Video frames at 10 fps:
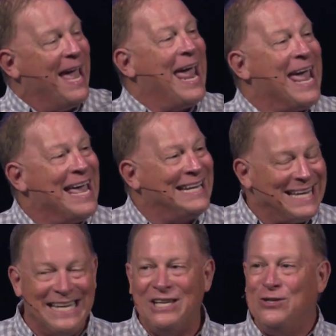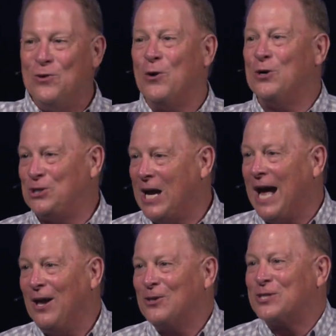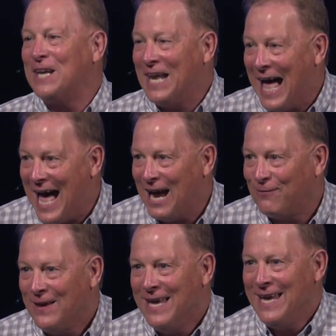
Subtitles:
and in your child's life.